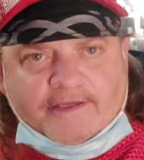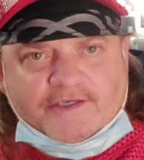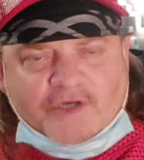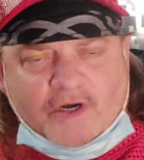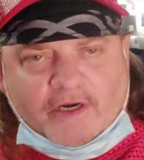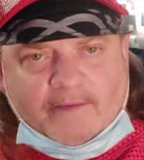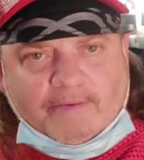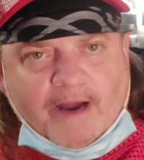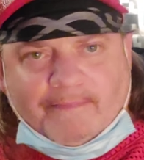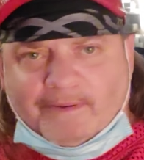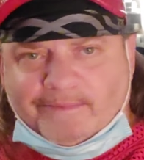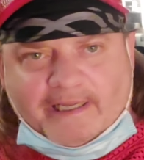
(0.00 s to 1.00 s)
a circuit,
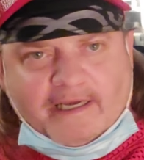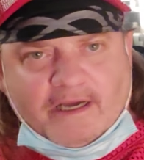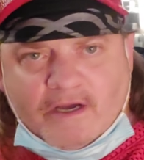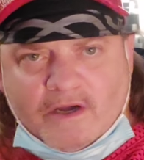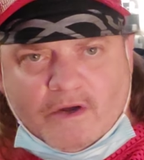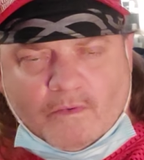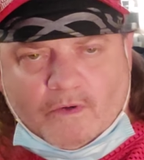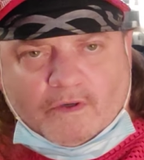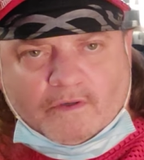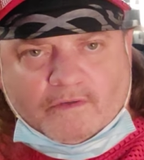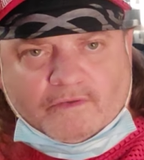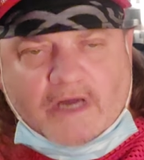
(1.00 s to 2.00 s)
probably
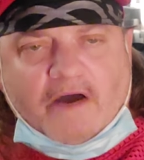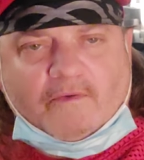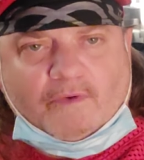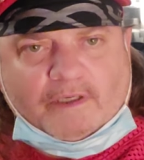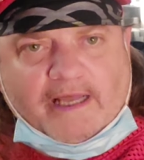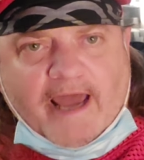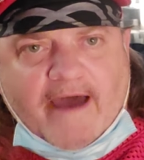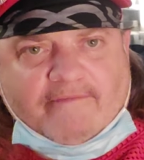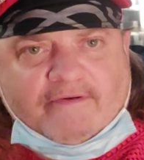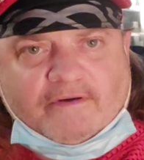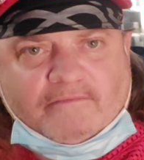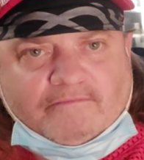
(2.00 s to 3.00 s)
will not really
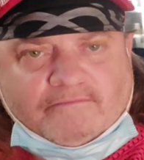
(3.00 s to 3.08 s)
ever